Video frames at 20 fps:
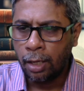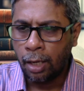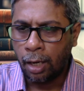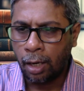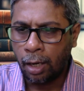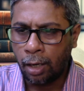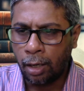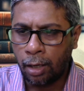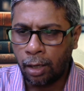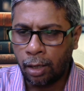
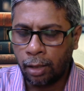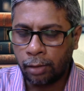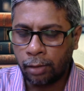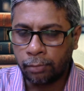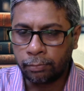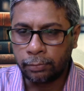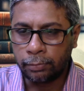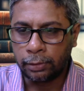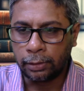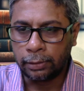
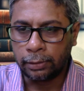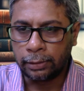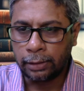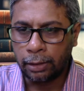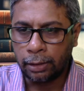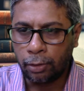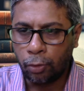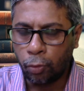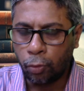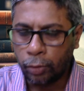The
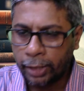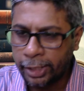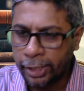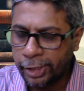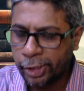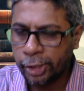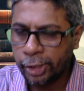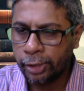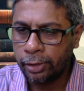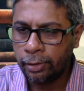
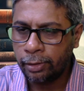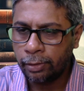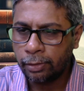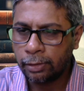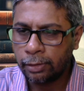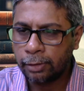location,